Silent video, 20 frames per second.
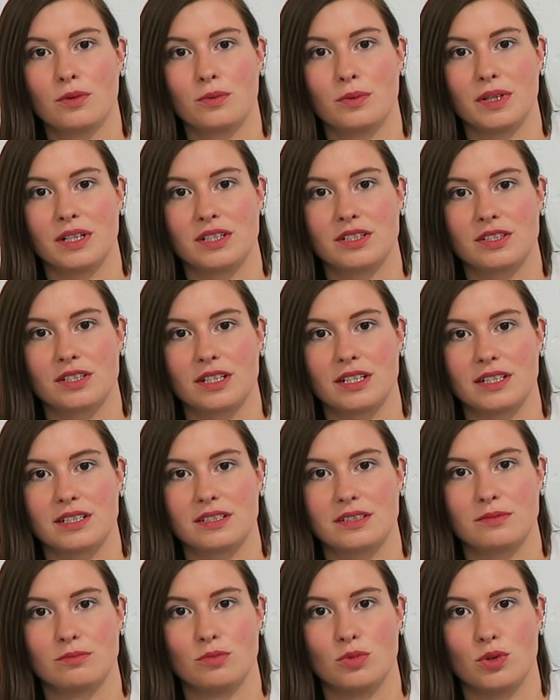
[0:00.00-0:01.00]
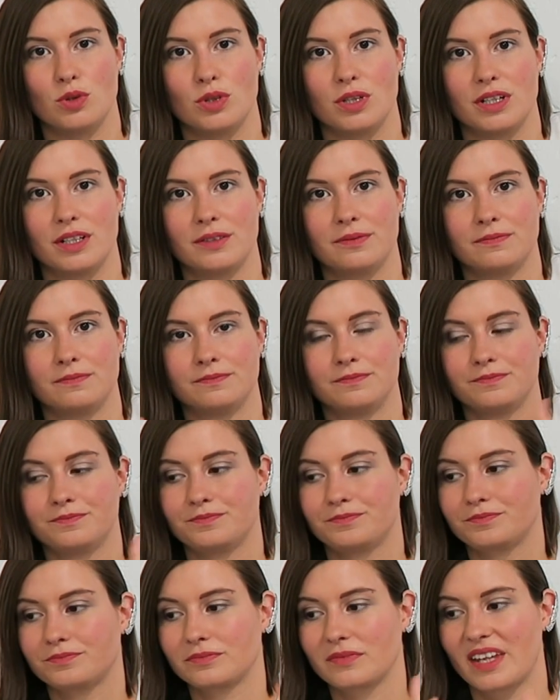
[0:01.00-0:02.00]
which is more
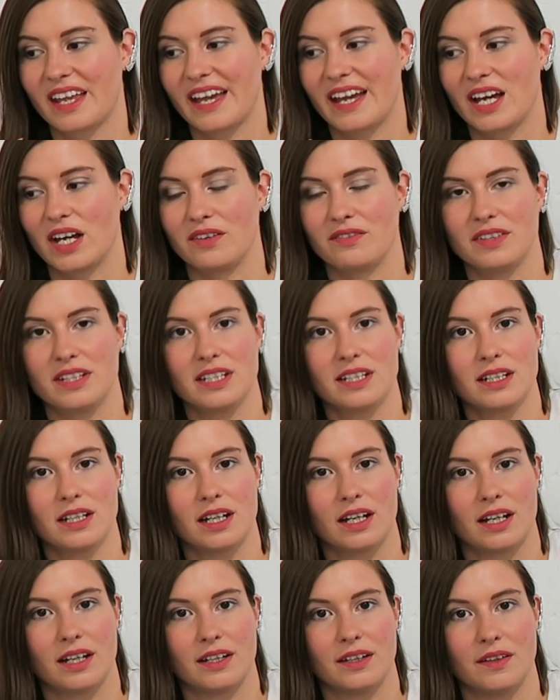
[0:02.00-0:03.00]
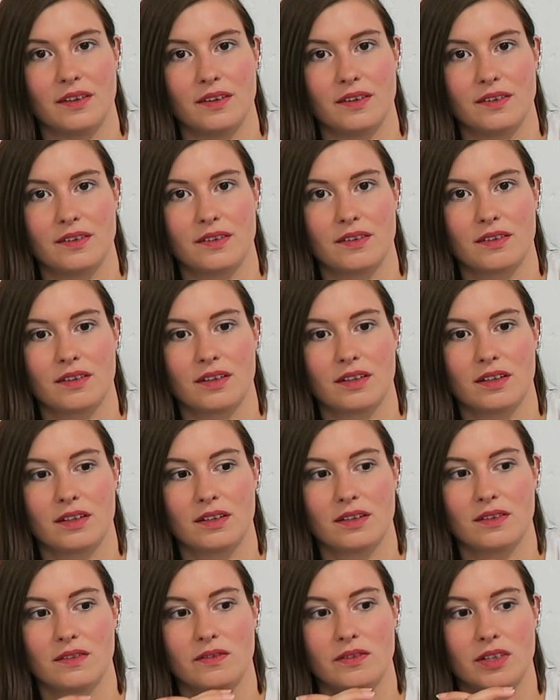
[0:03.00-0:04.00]
heavy and
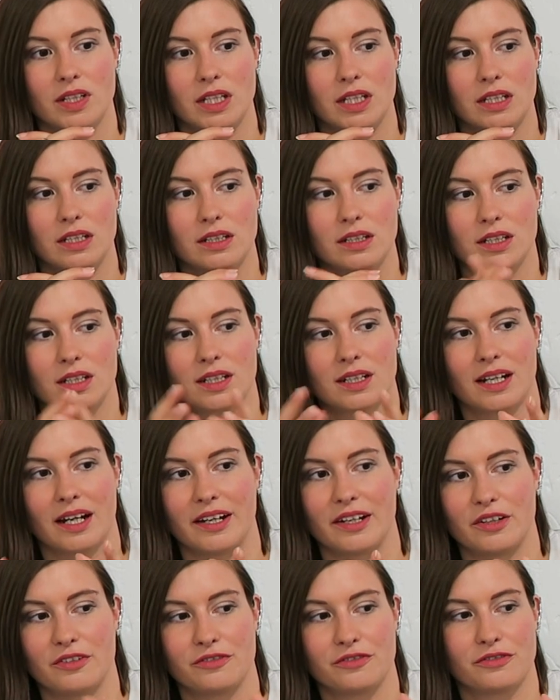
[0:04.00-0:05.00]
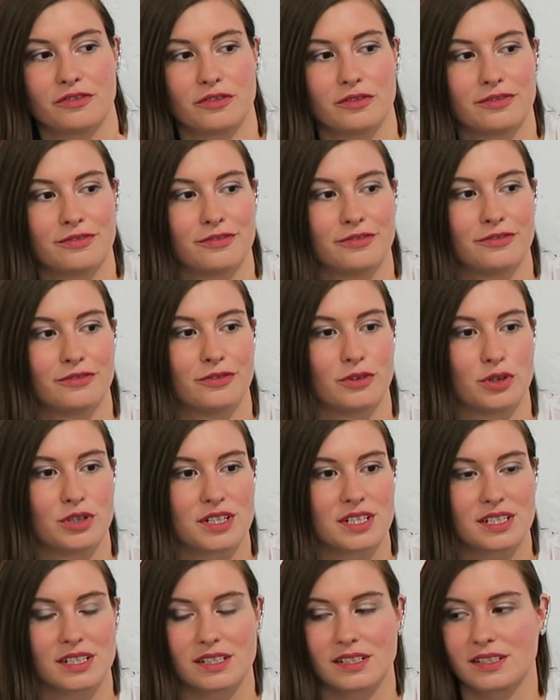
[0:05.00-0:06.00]
kind of
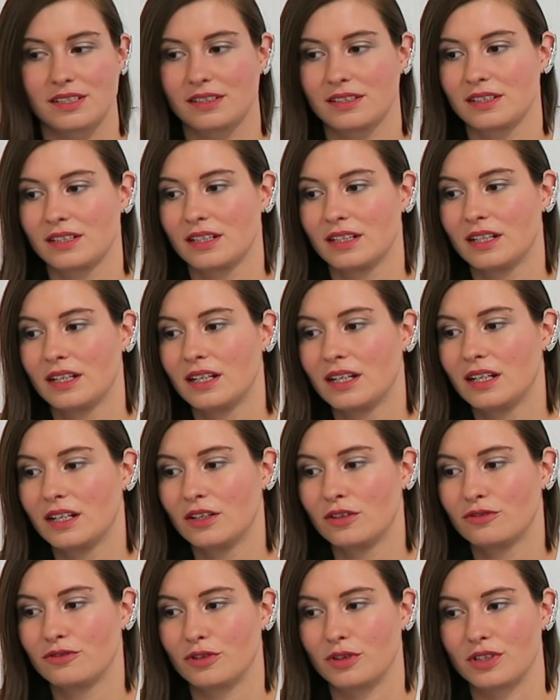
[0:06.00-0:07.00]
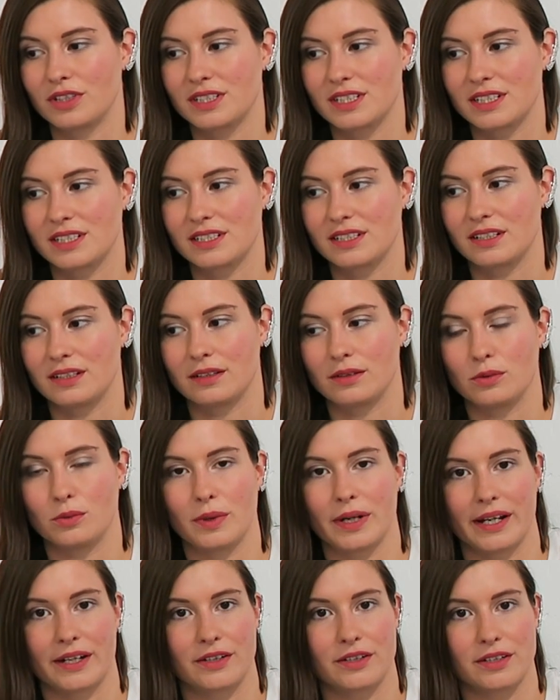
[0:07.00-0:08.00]
forces the
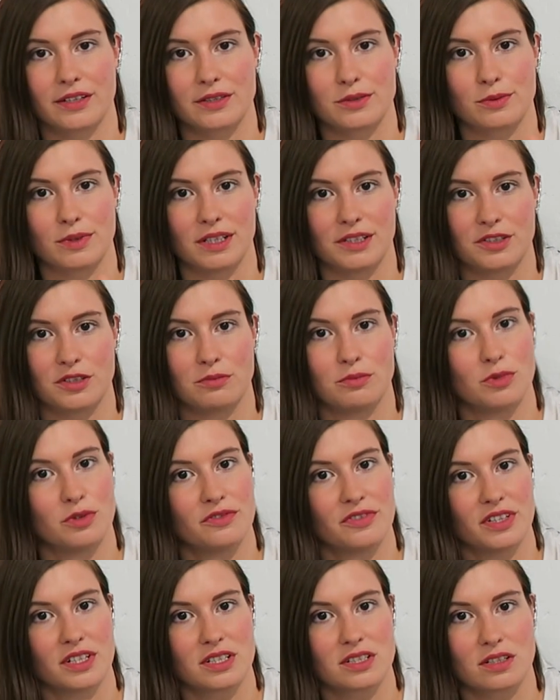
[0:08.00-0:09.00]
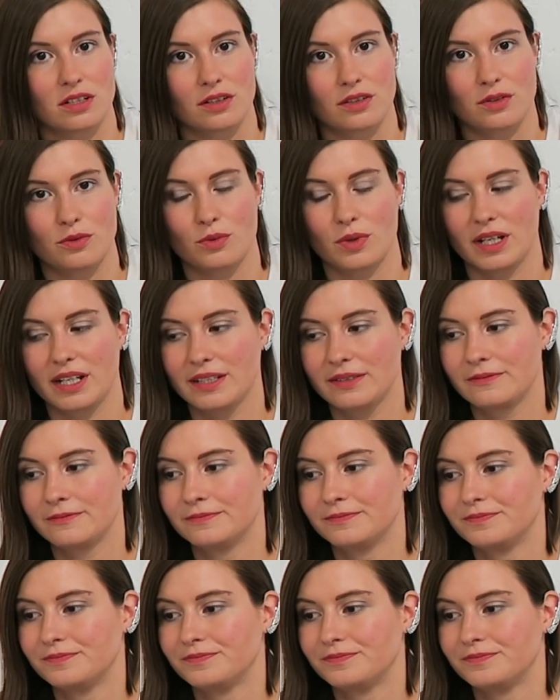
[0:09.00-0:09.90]
wearer as well to move in a certain way,